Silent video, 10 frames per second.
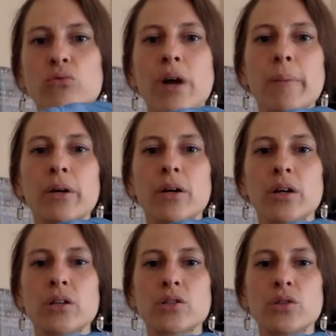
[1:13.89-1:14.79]

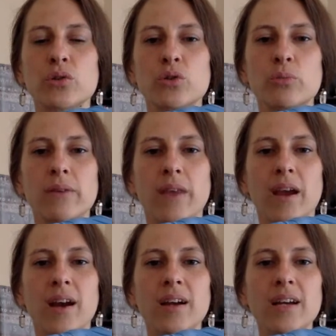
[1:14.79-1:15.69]
rubber tube
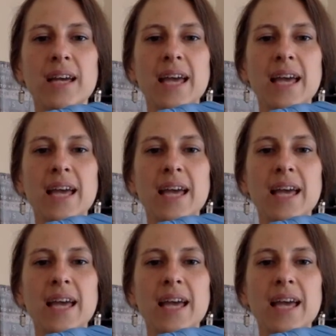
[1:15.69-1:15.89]
there,